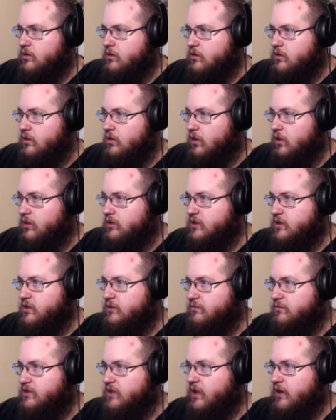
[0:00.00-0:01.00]
Lost
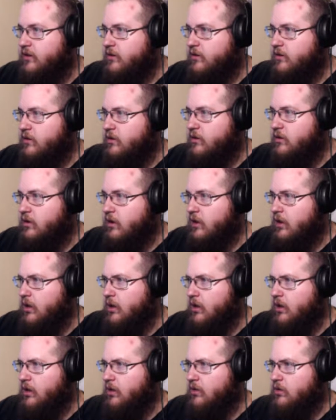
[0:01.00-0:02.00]
some terror.
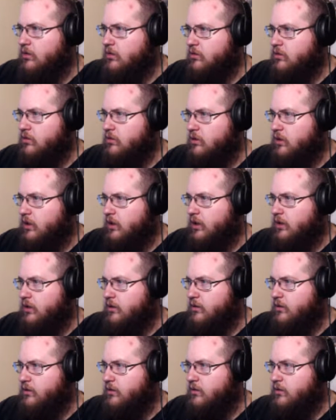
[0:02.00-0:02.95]
Oh, yeah.